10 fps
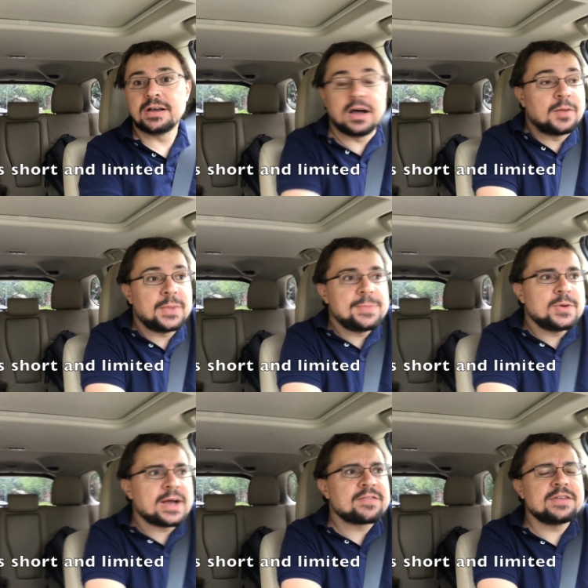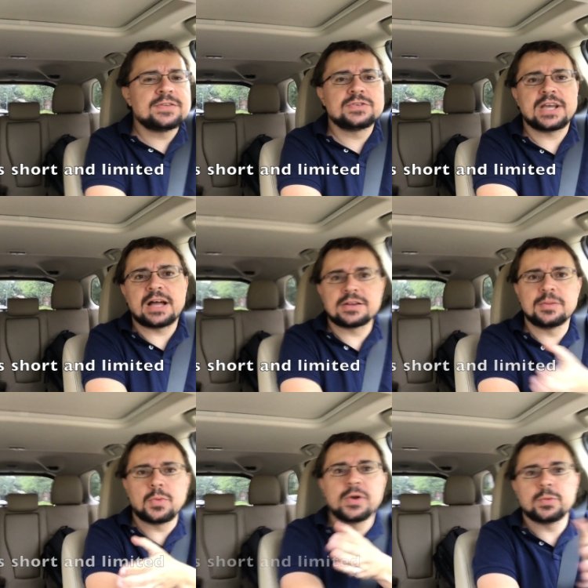And maybe you haven't even gotten to
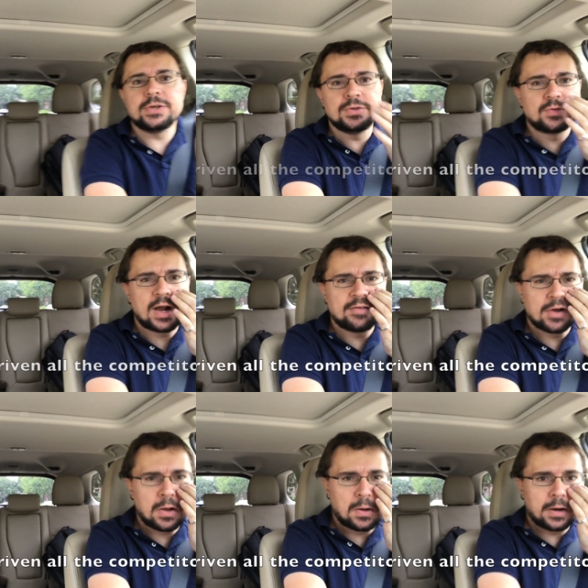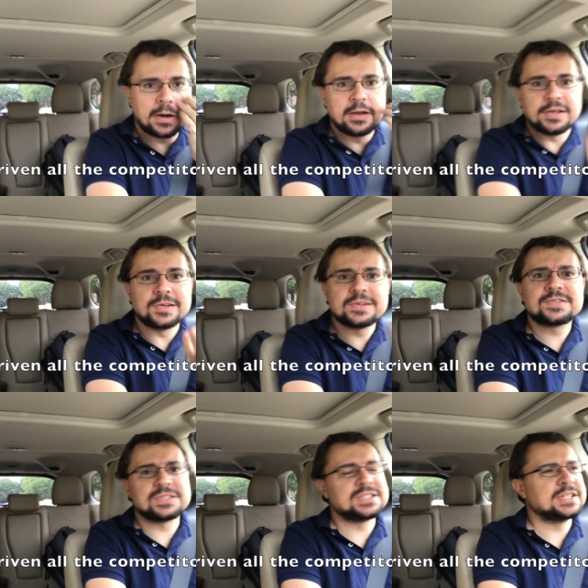the point where you drive a car you're
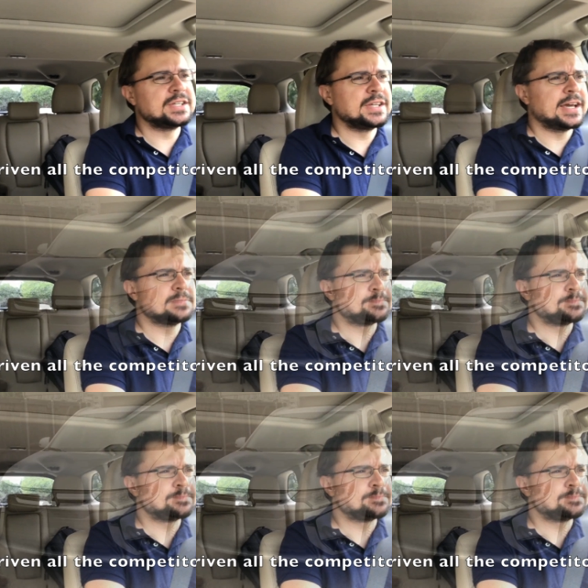interested in yet.